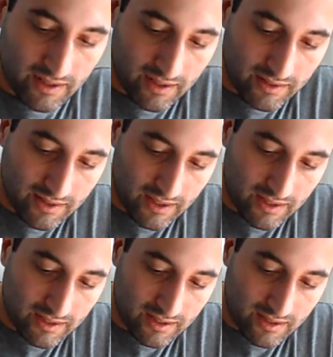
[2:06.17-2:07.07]
and
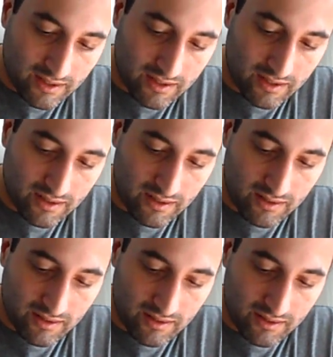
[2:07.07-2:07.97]
then
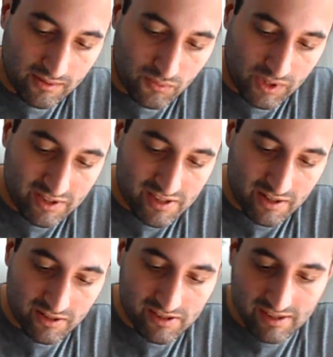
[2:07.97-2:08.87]
once
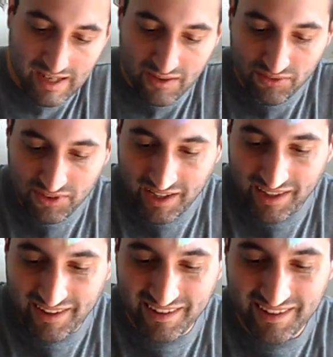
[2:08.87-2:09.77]
they're
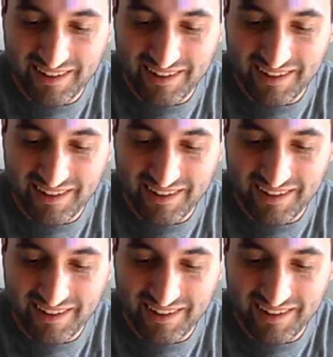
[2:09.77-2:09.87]
safely